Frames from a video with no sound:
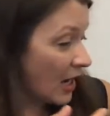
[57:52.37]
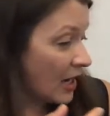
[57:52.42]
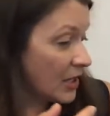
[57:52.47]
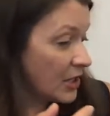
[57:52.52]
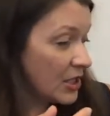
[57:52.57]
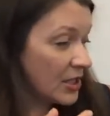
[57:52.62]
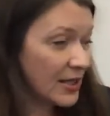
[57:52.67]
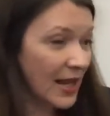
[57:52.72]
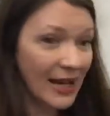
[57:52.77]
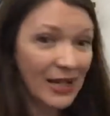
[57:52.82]

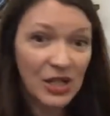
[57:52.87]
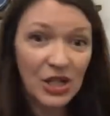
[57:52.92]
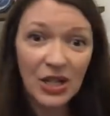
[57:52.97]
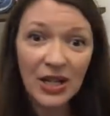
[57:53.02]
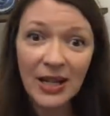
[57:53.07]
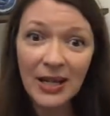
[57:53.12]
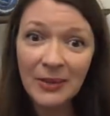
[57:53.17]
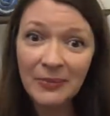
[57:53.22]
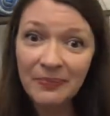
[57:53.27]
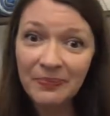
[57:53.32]
she's
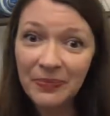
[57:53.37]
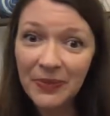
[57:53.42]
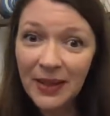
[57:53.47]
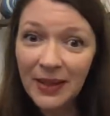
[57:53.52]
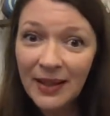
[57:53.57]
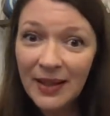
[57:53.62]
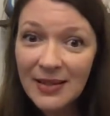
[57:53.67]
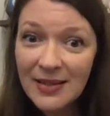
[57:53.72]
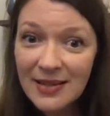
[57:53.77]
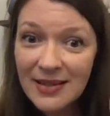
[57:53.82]
actually,
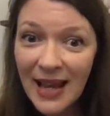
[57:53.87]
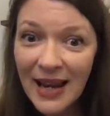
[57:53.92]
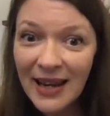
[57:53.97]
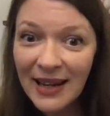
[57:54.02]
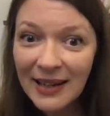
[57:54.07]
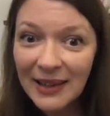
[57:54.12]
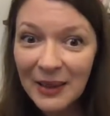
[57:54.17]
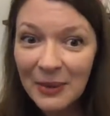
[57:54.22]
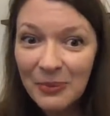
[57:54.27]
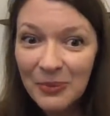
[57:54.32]

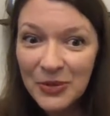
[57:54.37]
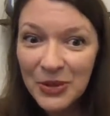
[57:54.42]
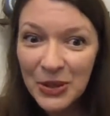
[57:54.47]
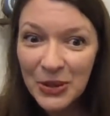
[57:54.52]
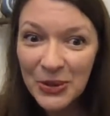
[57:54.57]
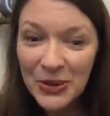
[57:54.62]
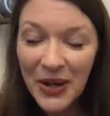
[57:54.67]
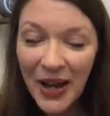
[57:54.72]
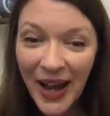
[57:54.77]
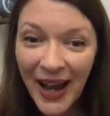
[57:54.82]
selling them
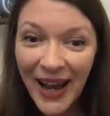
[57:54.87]
to